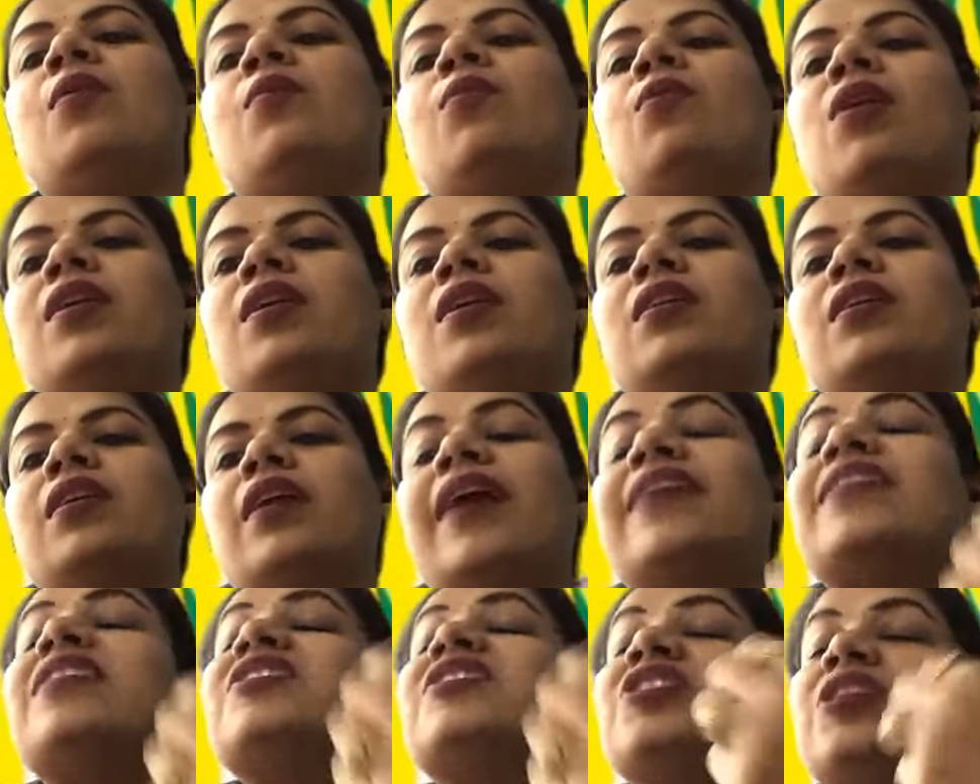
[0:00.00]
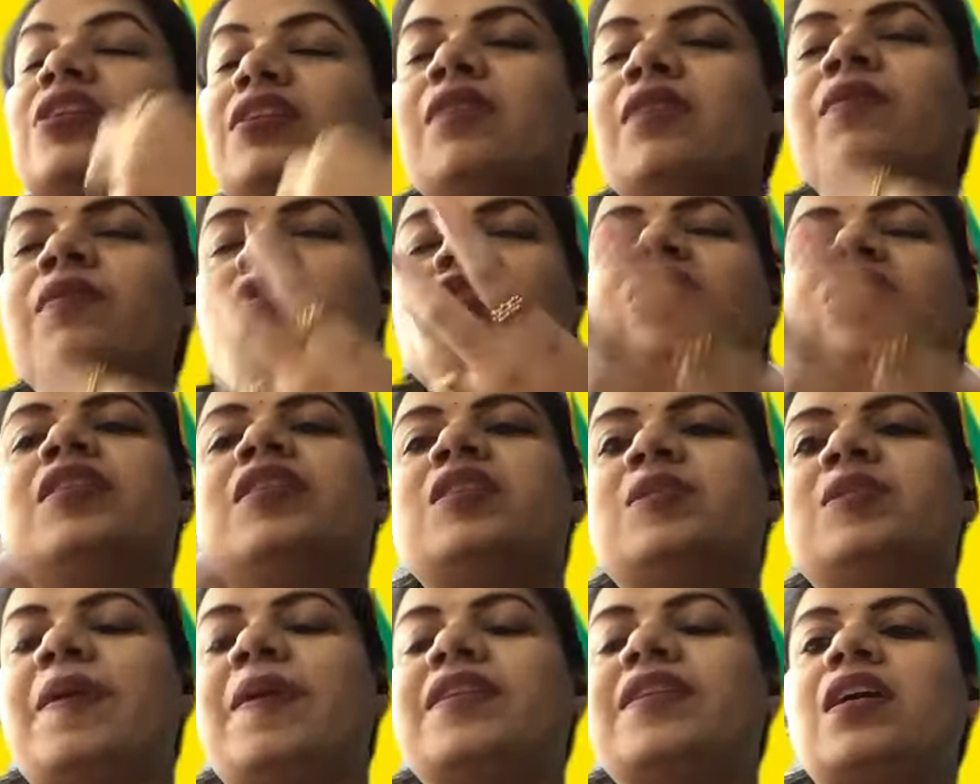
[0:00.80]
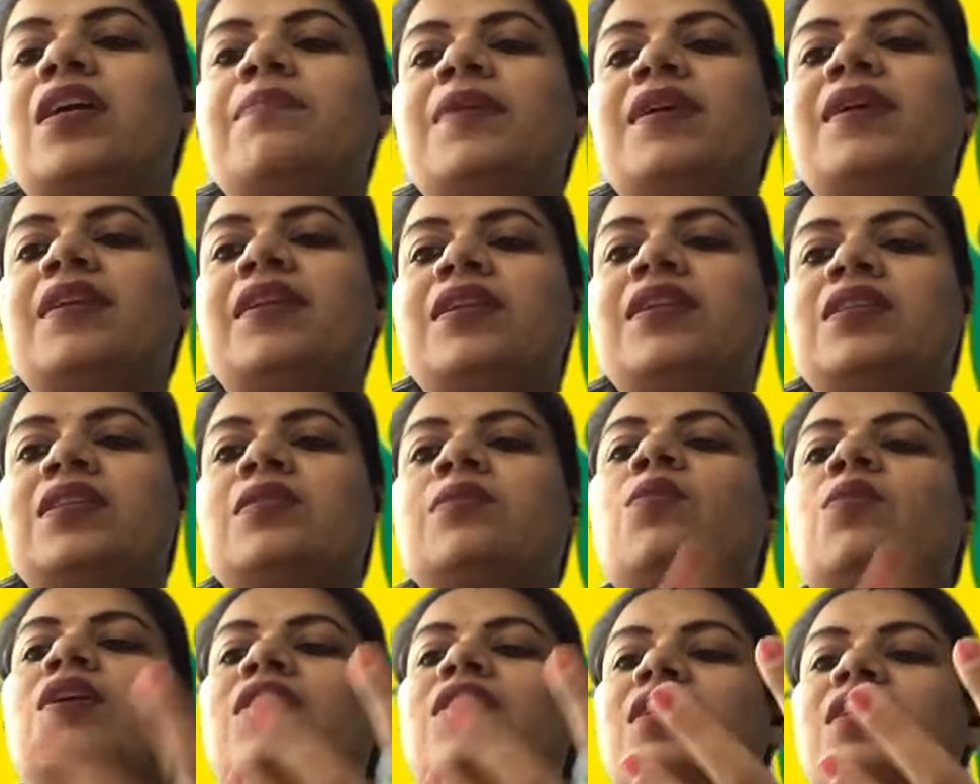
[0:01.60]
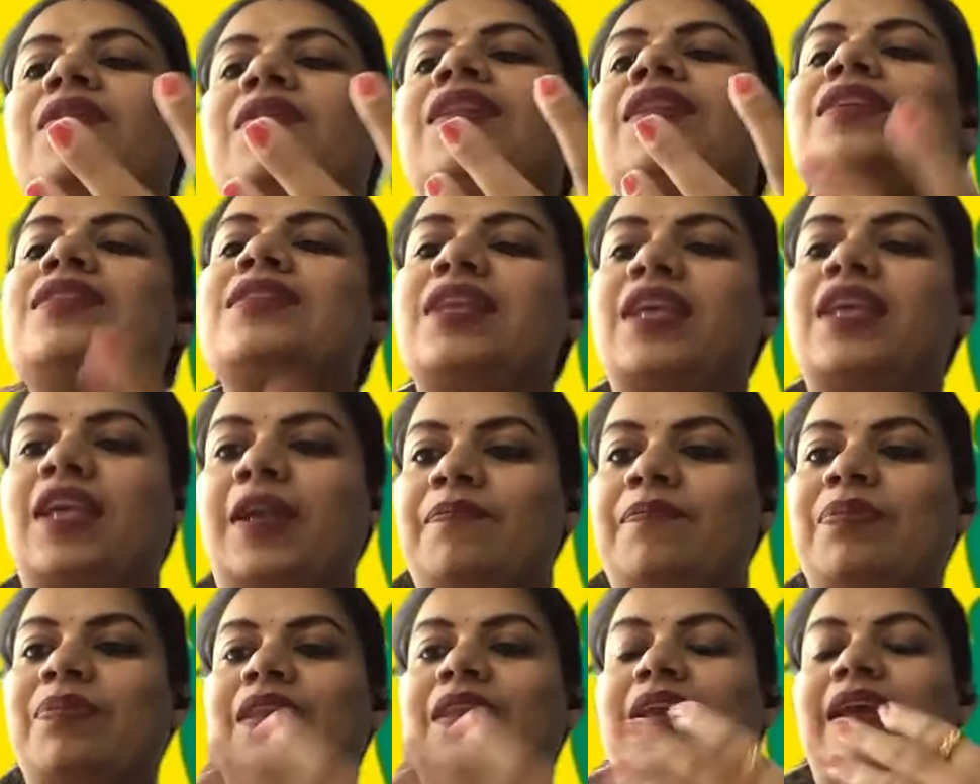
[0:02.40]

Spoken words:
What as a children, we should respect our parents, whatever they say.